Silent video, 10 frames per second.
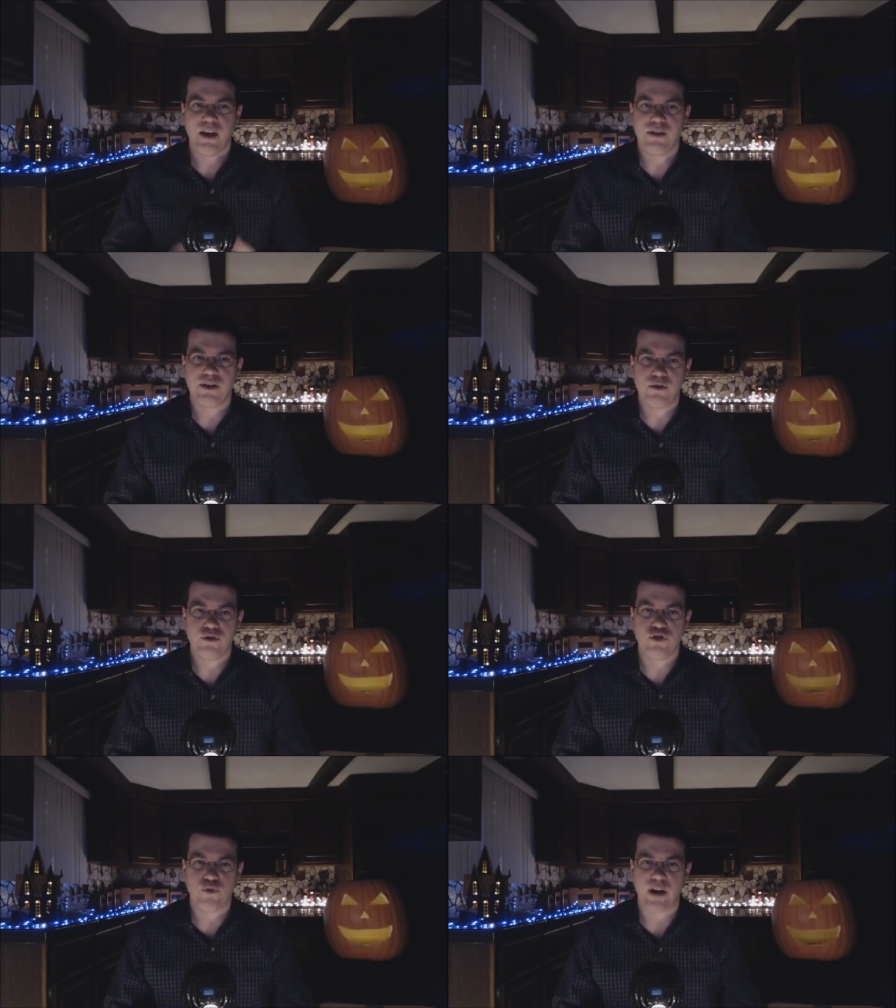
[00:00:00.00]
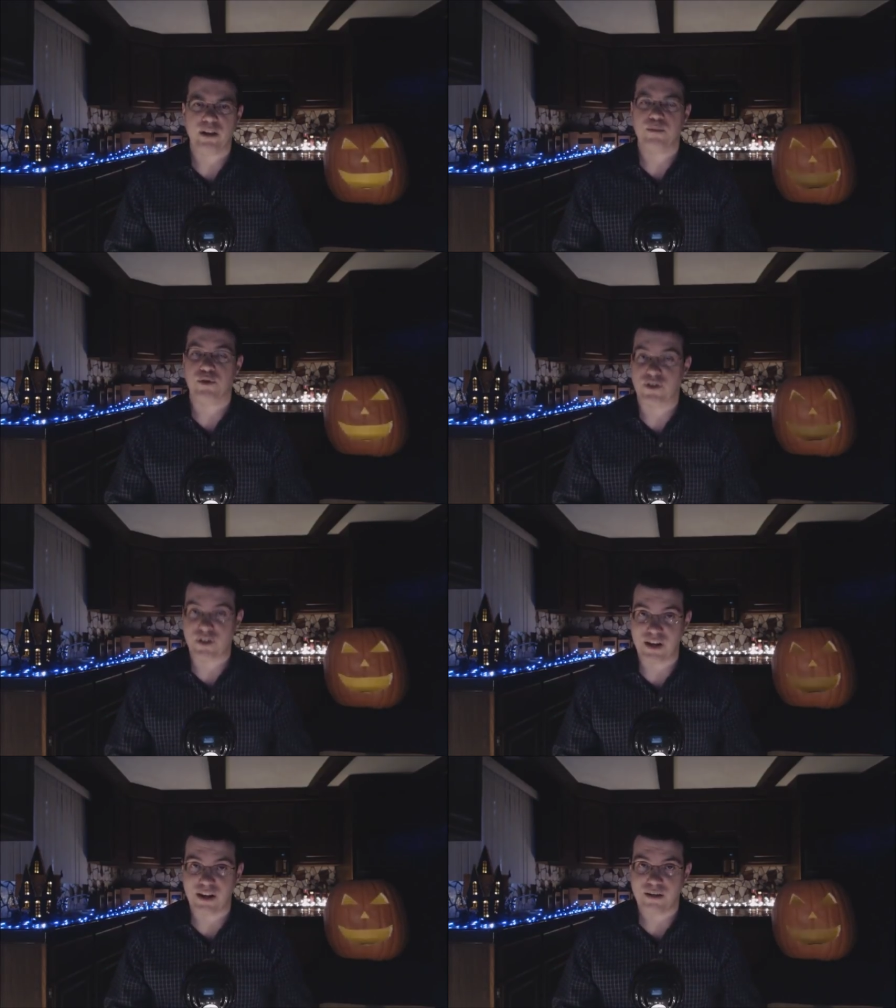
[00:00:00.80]
in the years directly
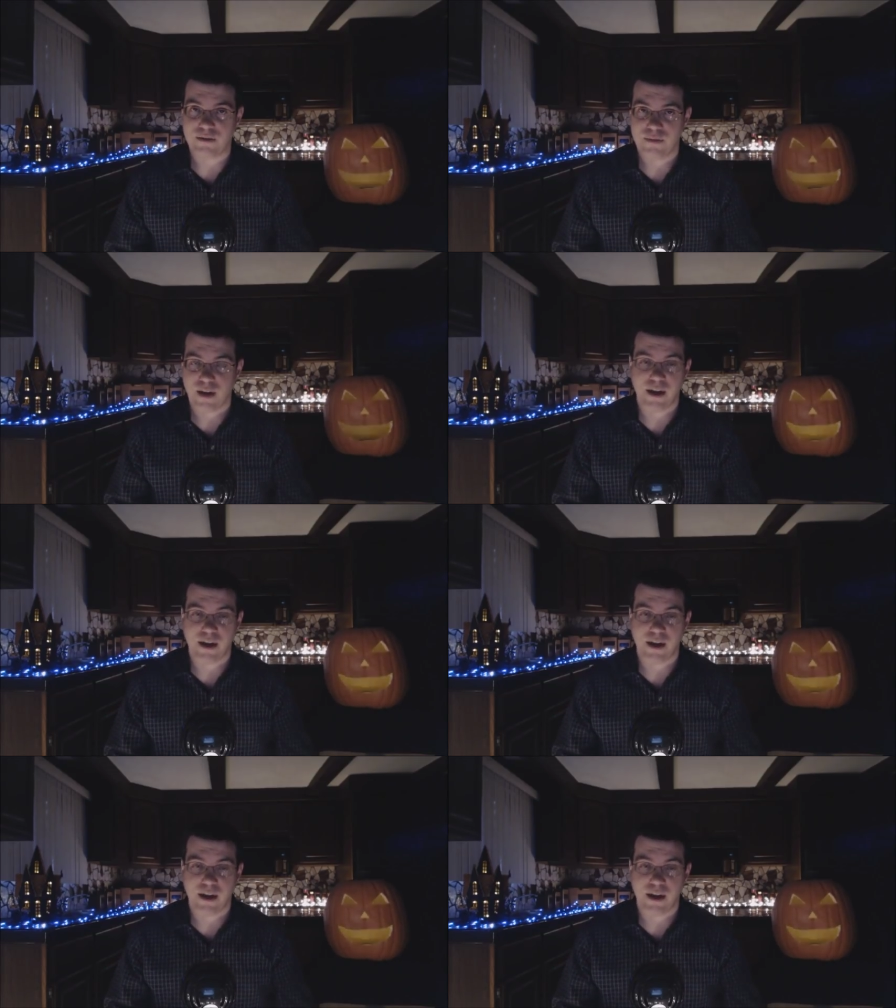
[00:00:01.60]
preceding